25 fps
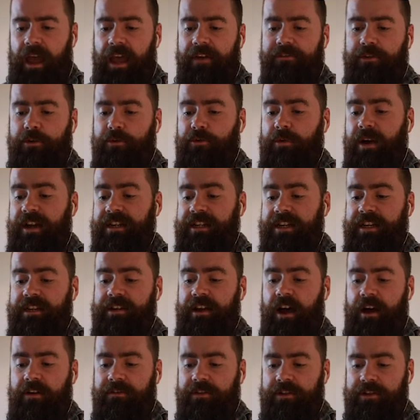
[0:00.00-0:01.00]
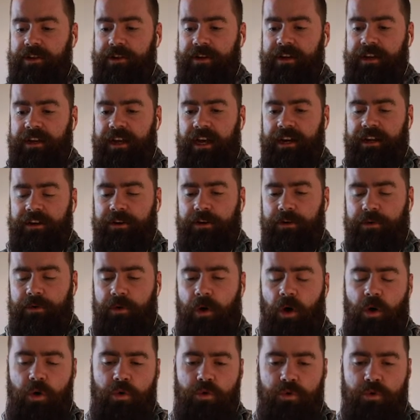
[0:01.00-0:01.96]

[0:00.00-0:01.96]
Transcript: writing a novel, you can kind of go, oh,